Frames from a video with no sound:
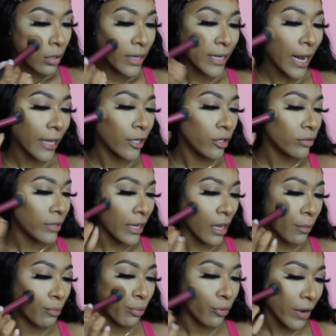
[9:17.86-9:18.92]
And I use like
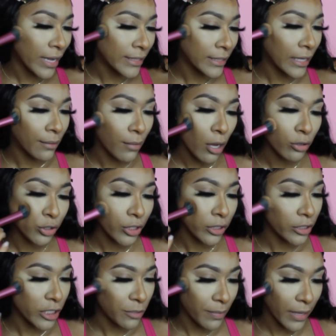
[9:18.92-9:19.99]
a pressing
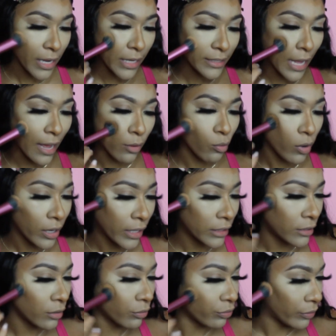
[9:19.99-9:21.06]
motion just because I want it
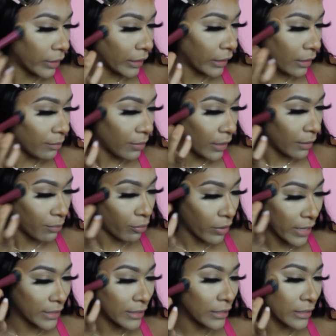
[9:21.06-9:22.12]
to really be
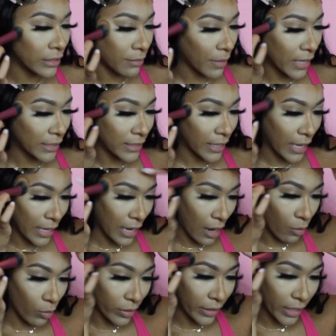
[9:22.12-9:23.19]
pressed into my skin.
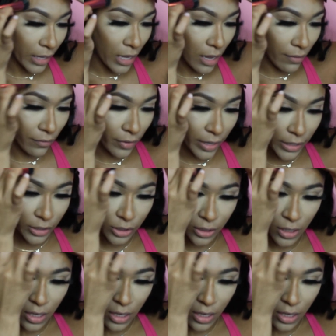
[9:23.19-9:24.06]
I want the coverage